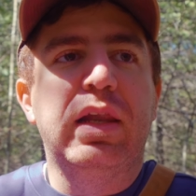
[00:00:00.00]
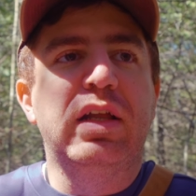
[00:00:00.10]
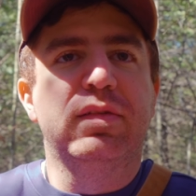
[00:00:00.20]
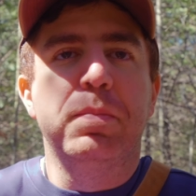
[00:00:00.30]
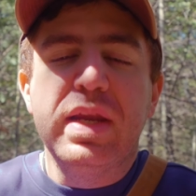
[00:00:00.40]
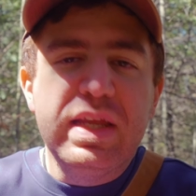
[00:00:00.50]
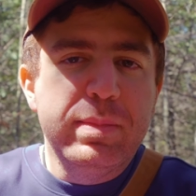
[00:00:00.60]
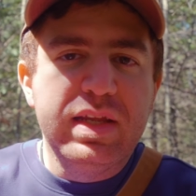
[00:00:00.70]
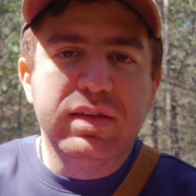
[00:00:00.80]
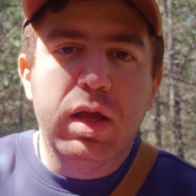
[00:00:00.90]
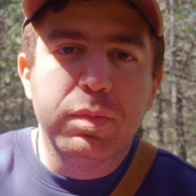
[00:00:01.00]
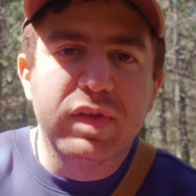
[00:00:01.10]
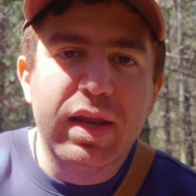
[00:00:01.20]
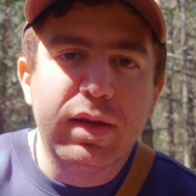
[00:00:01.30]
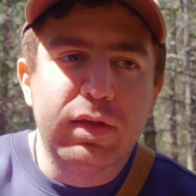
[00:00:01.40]
lens many times
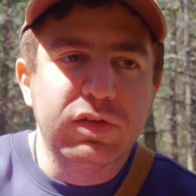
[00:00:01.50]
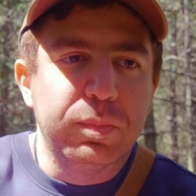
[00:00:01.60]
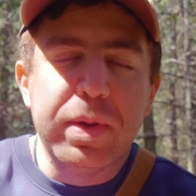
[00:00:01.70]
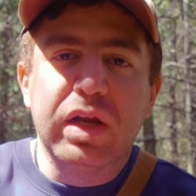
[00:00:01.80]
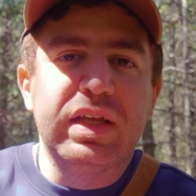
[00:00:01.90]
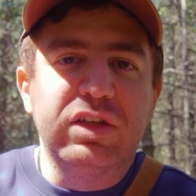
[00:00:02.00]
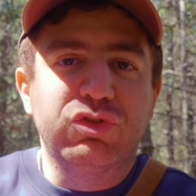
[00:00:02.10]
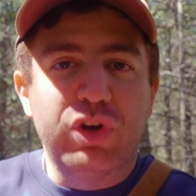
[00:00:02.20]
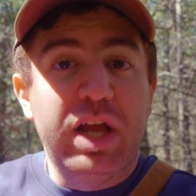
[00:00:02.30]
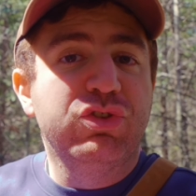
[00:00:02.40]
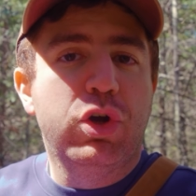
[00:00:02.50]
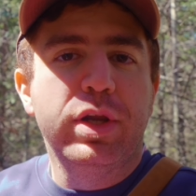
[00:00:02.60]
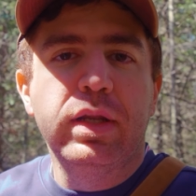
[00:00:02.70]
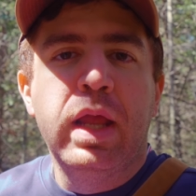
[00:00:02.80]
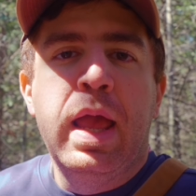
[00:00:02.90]
and there's barely a scratch on
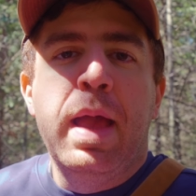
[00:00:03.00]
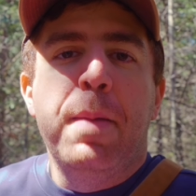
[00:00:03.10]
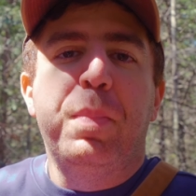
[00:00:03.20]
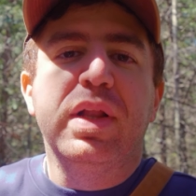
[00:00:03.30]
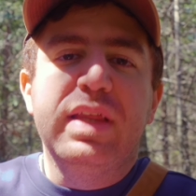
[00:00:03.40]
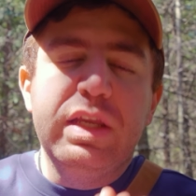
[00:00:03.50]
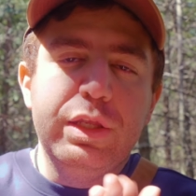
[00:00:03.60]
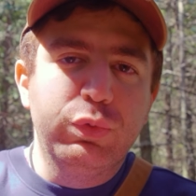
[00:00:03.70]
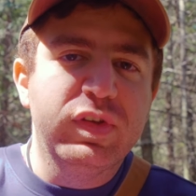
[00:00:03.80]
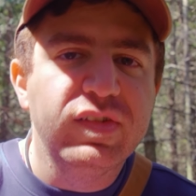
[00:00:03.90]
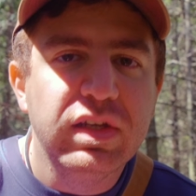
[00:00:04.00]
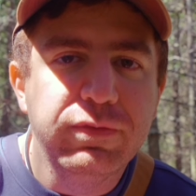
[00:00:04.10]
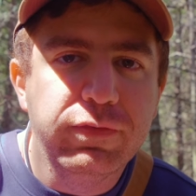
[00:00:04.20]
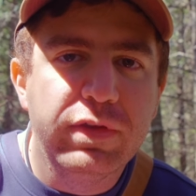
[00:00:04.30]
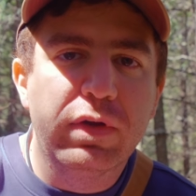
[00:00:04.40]
it. But the new
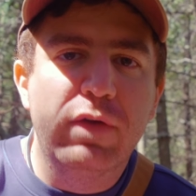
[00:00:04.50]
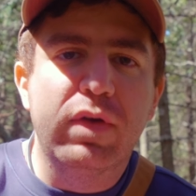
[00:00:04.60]
16-55,